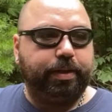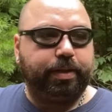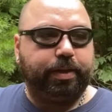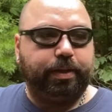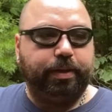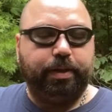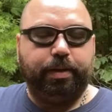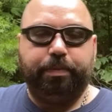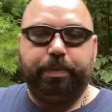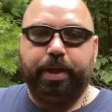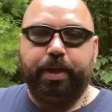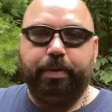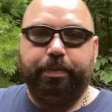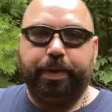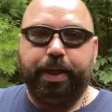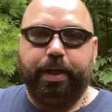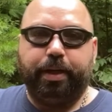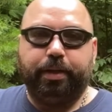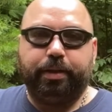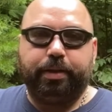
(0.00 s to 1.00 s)
It's going to be
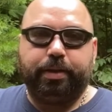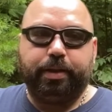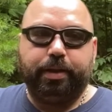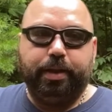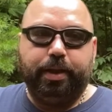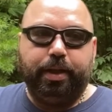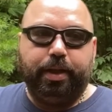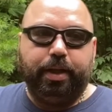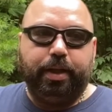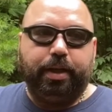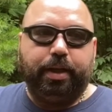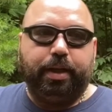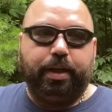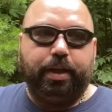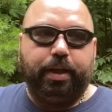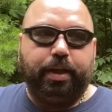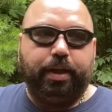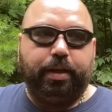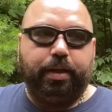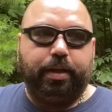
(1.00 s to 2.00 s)
about
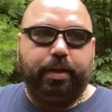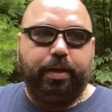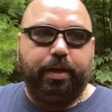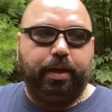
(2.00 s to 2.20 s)
uh,